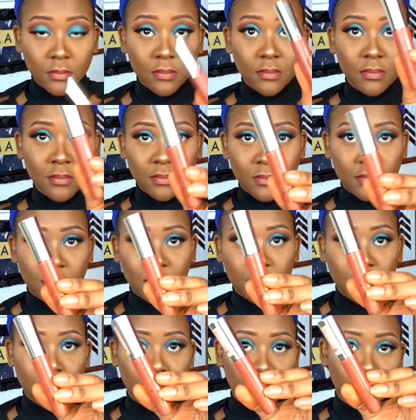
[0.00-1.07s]
lip
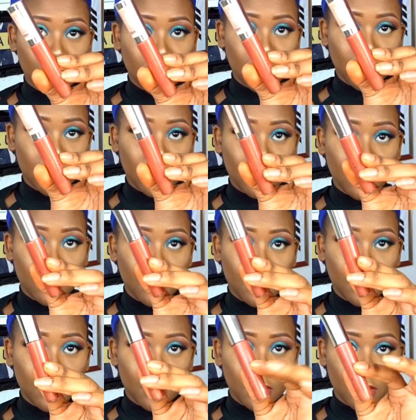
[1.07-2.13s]
gloss. I
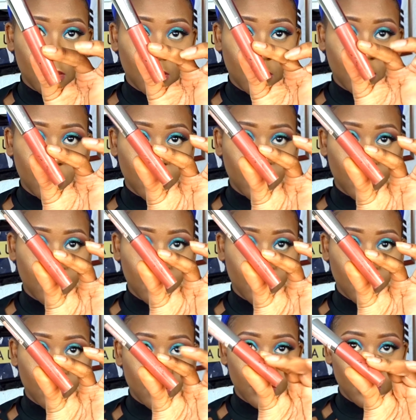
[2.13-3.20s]
believe it's in the
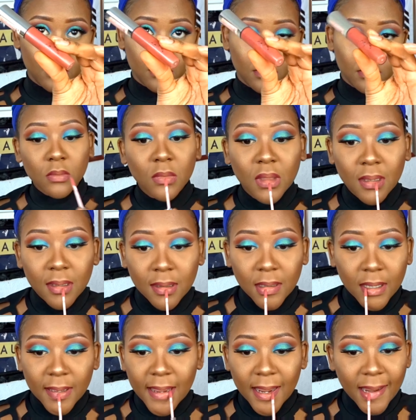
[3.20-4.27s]
shade Marvelous
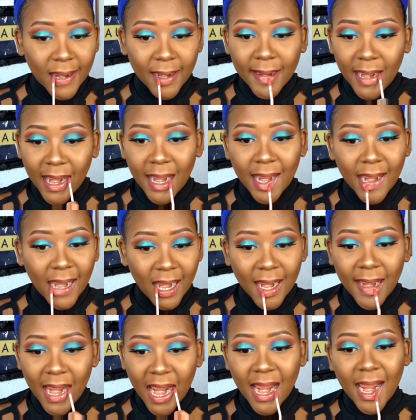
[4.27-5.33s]
Mocha. And
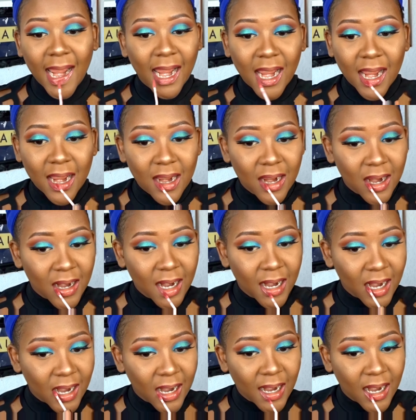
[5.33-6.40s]
this lip gloss
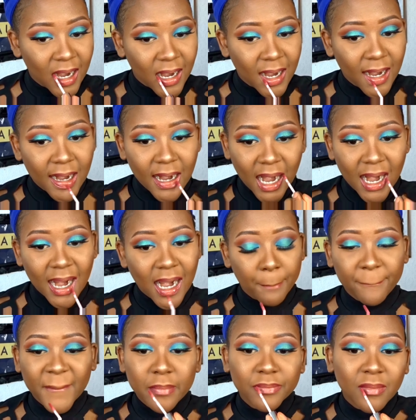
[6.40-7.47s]
was literally all I
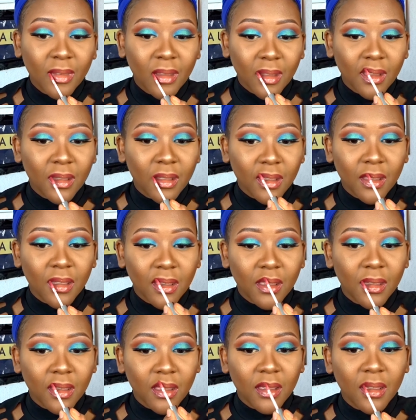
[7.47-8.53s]
went to for the whole
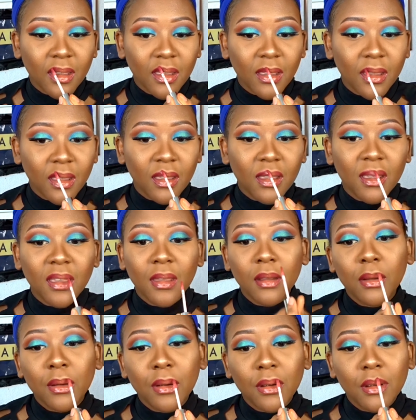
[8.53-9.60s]
summer. I was using
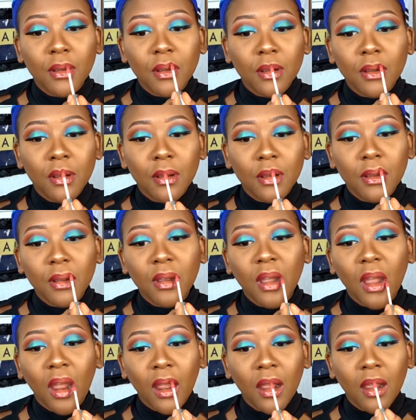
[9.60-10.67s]
this combo.
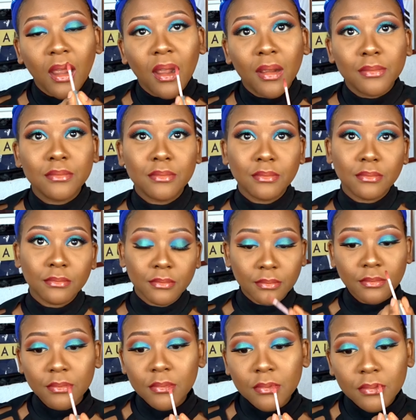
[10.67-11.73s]
Maybe not necessarily that
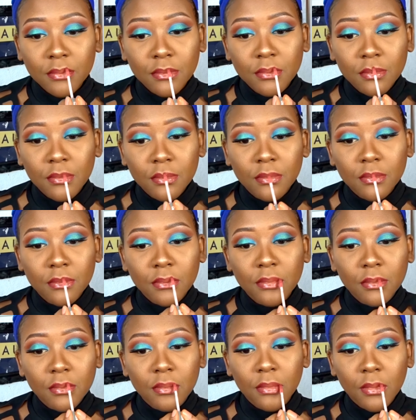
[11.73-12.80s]
lip liner, but
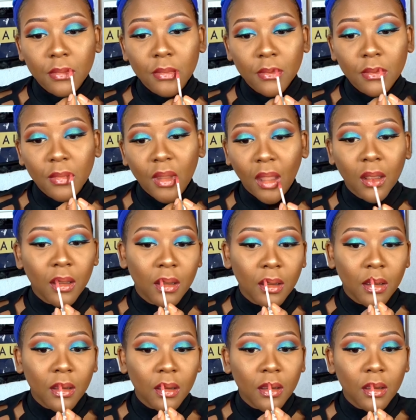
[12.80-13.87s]
the lipstick and this
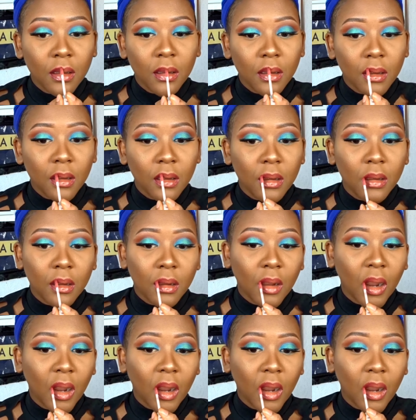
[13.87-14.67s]
lip gloss were